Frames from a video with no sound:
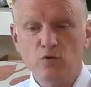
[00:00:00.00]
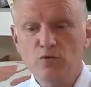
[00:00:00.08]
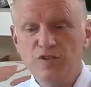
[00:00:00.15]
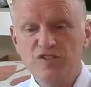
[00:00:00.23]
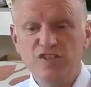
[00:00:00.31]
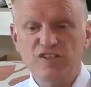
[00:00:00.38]

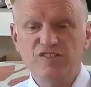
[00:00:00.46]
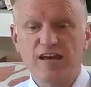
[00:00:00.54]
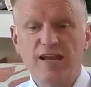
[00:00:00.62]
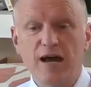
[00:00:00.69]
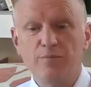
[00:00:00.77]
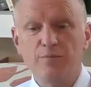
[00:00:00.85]
All these things
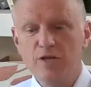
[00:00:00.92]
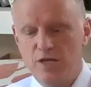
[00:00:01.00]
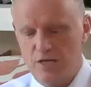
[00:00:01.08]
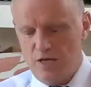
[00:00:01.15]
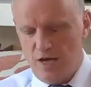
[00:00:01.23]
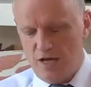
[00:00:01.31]
add up,
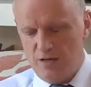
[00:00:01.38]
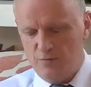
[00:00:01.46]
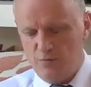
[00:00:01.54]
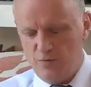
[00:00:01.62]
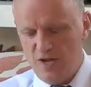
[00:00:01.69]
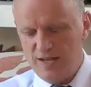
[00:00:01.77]

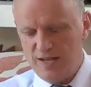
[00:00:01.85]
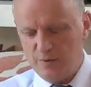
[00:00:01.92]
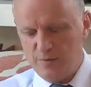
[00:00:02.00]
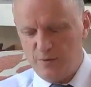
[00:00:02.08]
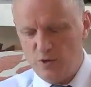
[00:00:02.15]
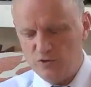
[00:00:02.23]
and we end up
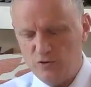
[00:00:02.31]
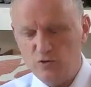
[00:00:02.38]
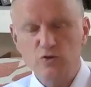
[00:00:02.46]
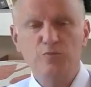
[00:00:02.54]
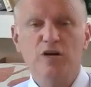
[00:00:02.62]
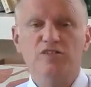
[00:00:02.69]
with a person
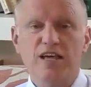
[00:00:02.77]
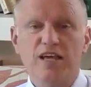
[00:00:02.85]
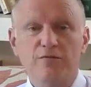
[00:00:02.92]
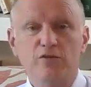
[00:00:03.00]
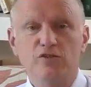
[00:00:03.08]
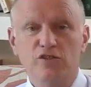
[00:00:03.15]
whose spine's
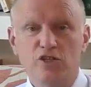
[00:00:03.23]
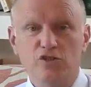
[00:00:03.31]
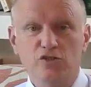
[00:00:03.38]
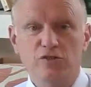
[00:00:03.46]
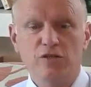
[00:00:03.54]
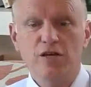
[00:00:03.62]
out of
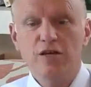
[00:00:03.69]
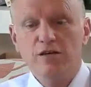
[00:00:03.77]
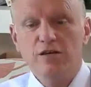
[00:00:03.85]
condition,